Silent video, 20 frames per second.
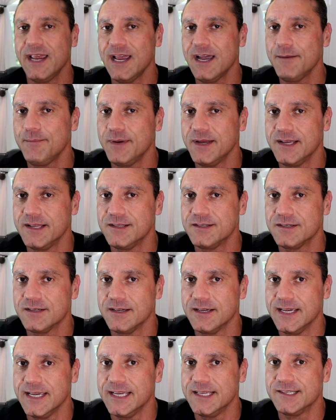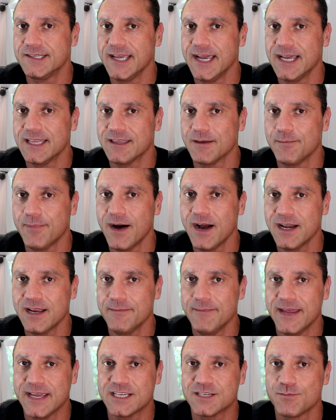what happens is that the
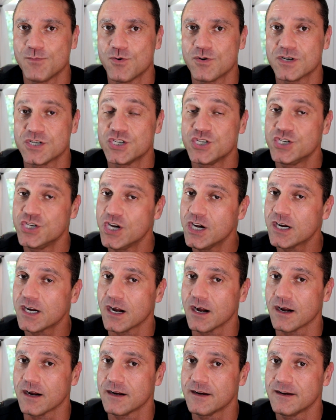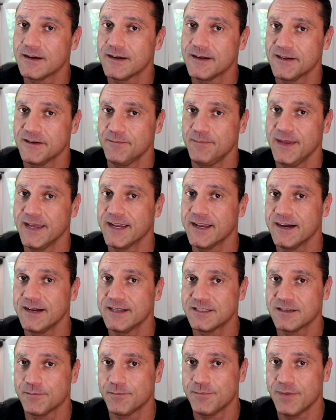body makes more sugar
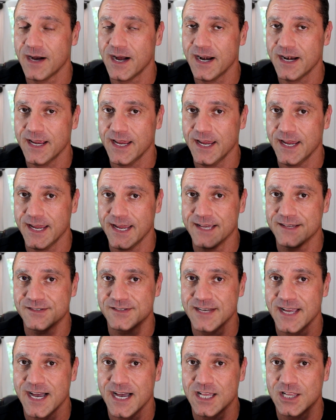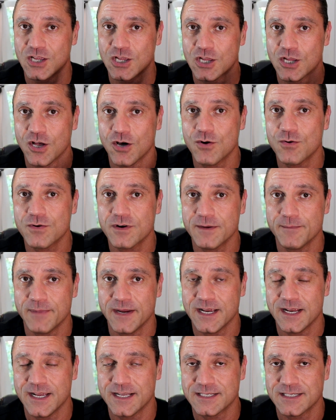because the body is not
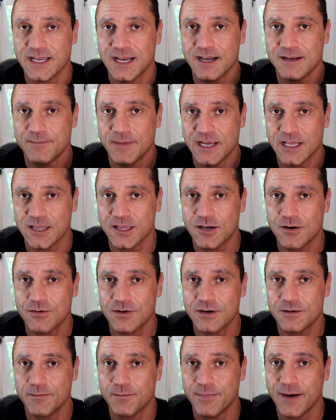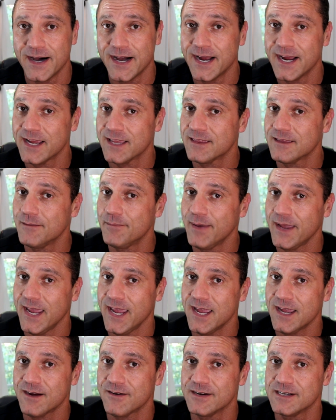being lowered by the
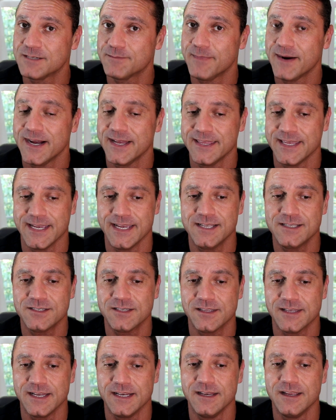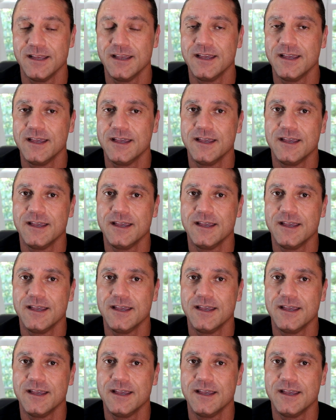pancreas, by the insulin.